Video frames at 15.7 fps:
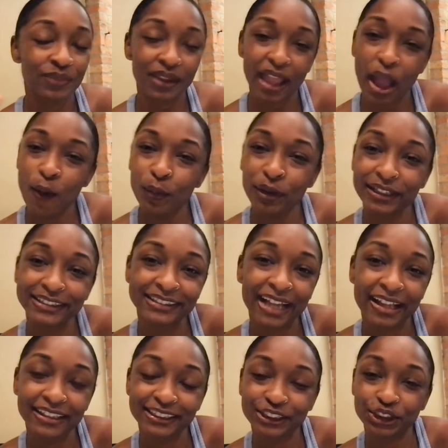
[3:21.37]
I want to
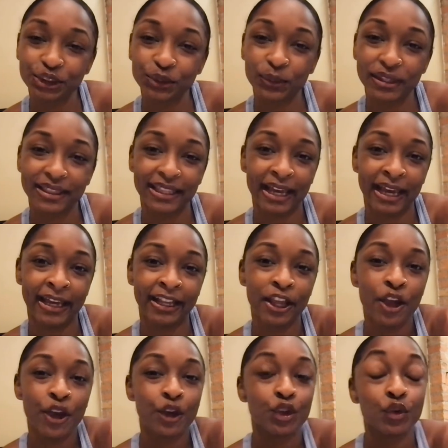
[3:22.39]
challenge you with that.
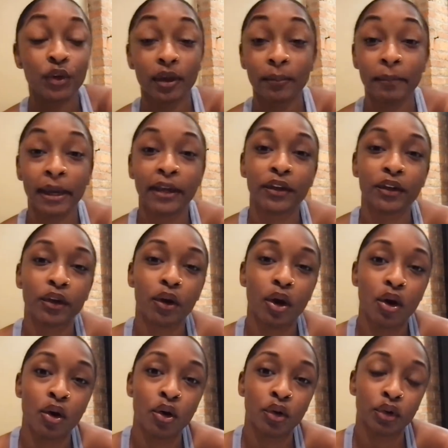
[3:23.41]
You can make your
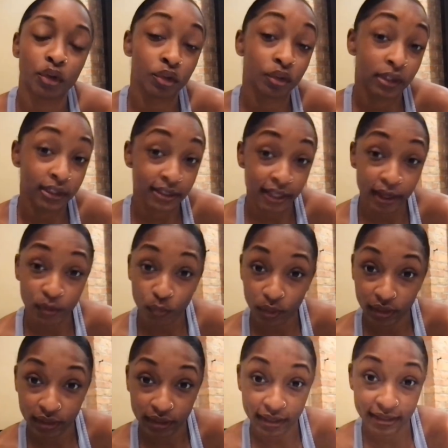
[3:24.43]
own, or you can take
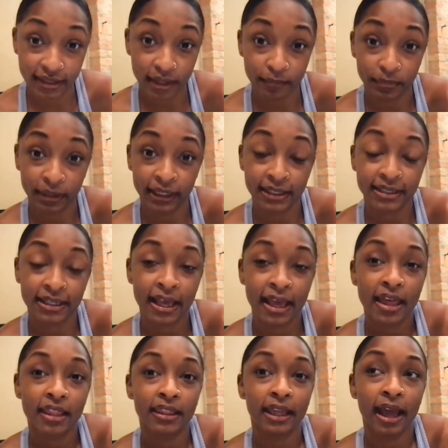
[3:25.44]
one of the templates
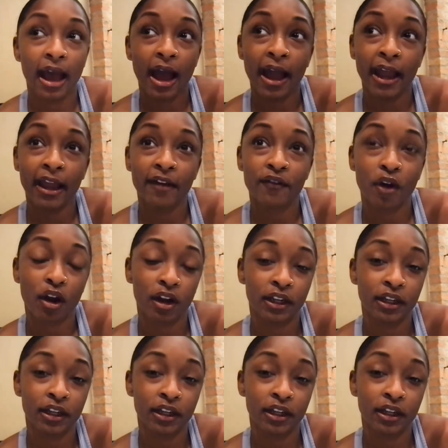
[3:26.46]
that I have already